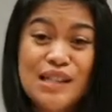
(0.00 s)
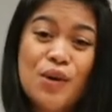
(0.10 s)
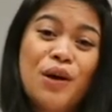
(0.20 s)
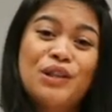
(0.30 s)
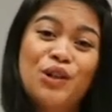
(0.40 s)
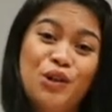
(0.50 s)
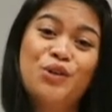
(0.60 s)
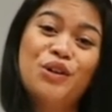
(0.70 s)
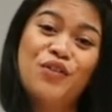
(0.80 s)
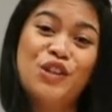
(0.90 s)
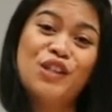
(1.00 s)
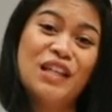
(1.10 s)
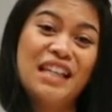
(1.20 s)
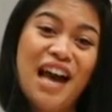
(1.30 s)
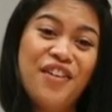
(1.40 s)
So in your
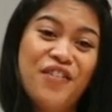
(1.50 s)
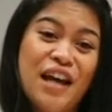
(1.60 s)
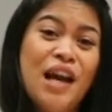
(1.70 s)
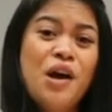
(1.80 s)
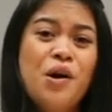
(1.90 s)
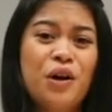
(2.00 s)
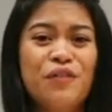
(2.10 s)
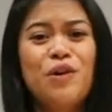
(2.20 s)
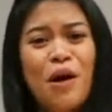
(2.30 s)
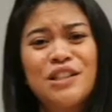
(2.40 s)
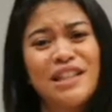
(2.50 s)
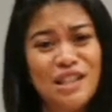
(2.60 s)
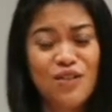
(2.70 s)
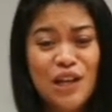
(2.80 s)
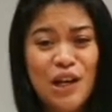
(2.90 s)
university life, right? Or if you're watching
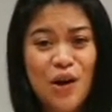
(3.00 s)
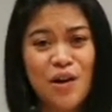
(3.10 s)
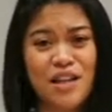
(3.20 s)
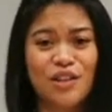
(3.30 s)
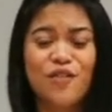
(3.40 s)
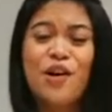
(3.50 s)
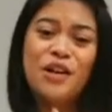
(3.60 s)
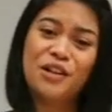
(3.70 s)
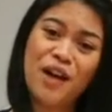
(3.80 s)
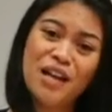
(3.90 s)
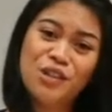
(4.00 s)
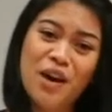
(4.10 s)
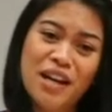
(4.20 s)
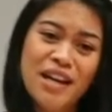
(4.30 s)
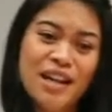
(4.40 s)
this video and then you've already
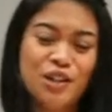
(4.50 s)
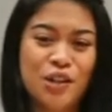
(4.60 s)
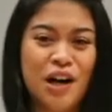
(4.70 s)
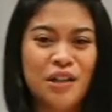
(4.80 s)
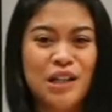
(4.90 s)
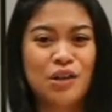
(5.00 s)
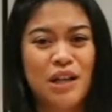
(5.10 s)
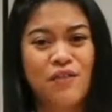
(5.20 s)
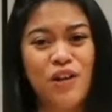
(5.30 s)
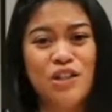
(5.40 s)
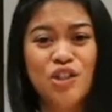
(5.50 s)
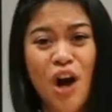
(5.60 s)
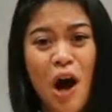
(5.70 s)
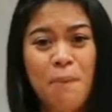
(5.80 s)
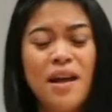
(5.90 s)
graduated and you're currently looking for a
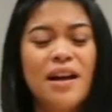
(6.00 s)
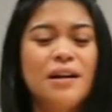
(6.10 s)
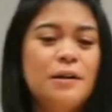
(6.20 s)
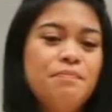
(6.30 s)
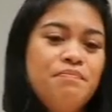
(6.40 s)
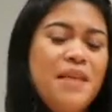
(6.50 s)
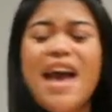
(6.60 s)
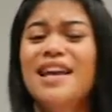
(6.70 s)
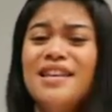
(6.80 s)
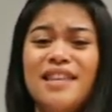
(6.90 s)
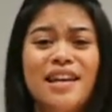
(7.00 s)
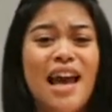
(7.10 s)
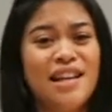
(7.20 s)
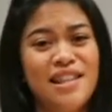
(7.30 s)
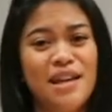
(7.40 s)
job,
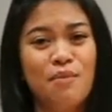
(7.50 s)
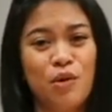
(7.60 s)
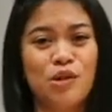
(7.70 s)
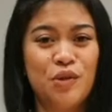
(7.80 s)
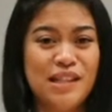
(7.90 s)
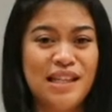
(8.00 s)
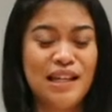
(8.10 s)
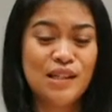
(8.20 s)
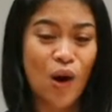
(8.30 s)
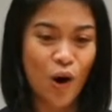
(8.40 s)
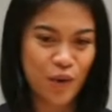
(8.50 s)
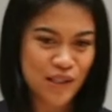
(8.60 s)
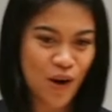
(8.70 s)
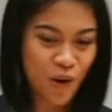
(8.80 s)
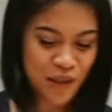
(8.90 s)
anything most recent is
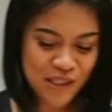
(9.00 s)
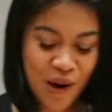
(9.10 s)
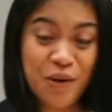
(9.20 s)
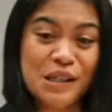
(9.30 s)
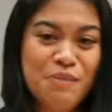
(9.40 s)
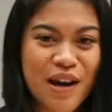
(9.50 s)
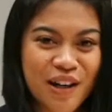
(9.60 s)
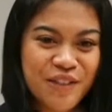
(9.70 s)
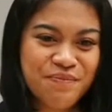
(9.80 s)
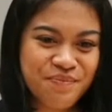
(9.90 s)
always better.